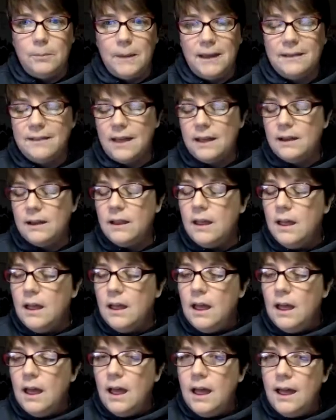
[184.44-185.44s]
back then,
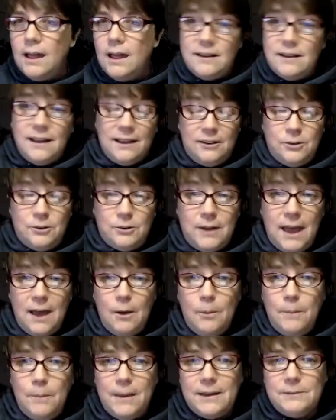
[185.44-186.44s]
and I do
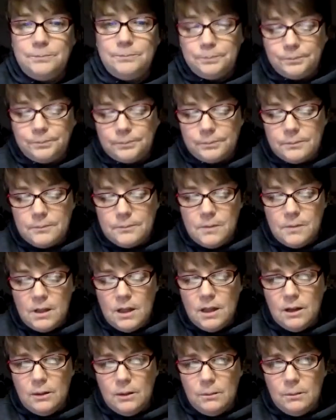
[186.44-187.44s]
now, but
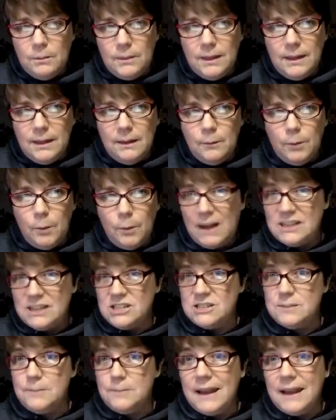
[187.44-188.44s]
we washed
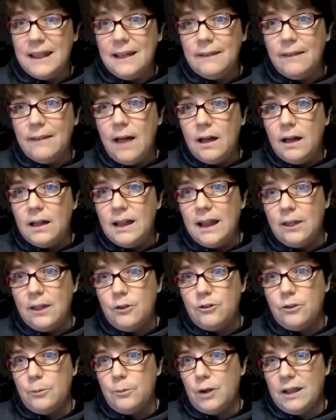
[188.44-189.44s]
his bedding a lot, and I
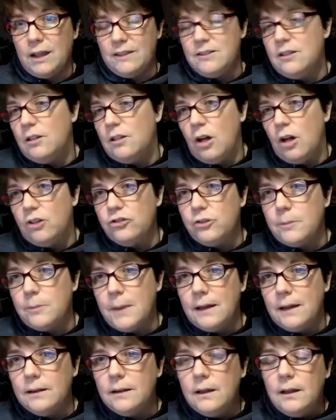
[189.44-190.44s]
used to bring it to the
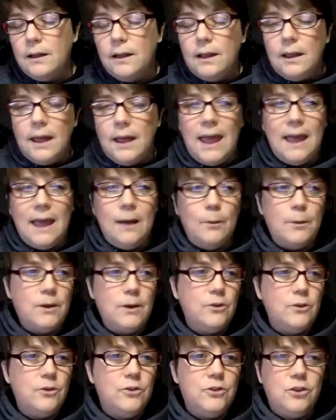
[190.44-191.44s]
laundromat. And we
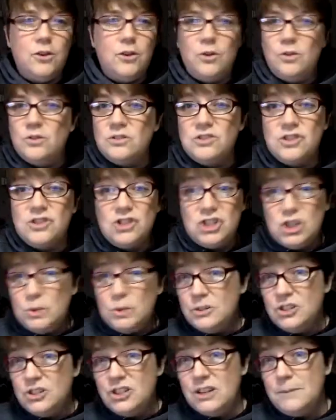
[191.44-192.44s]
used to use
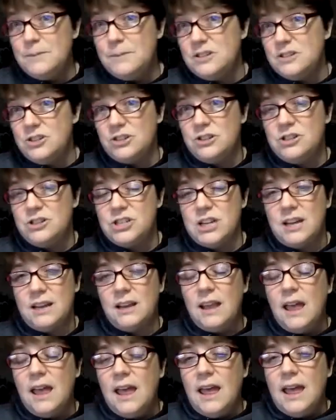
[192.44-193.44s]
super cheap
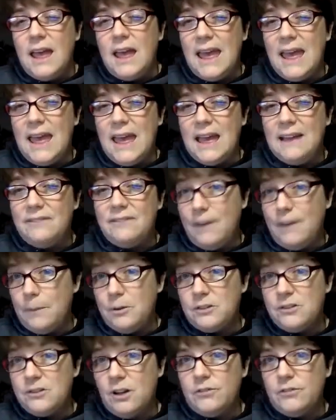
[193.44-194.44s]
detergent and
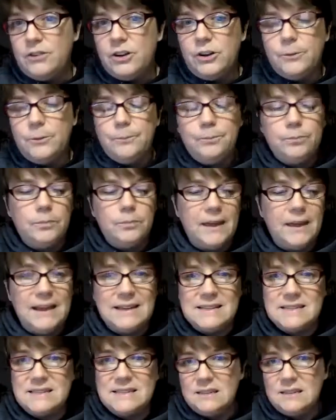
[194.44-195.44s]
fabric softener
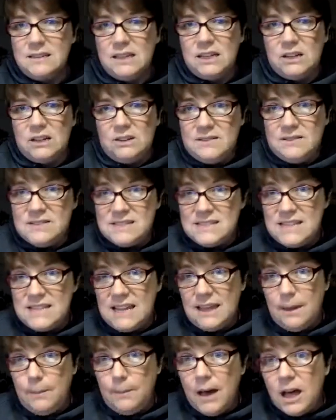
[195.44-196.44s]
because, he's a
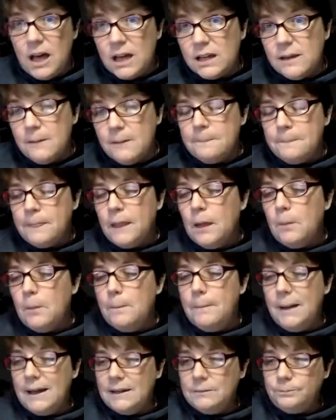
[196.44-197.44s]
stinky pug.
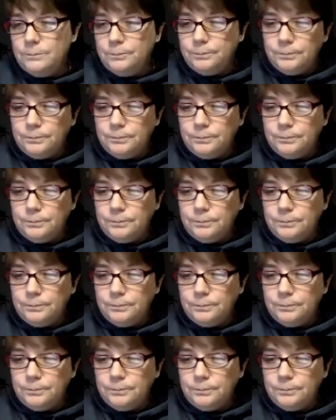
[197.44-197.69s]
But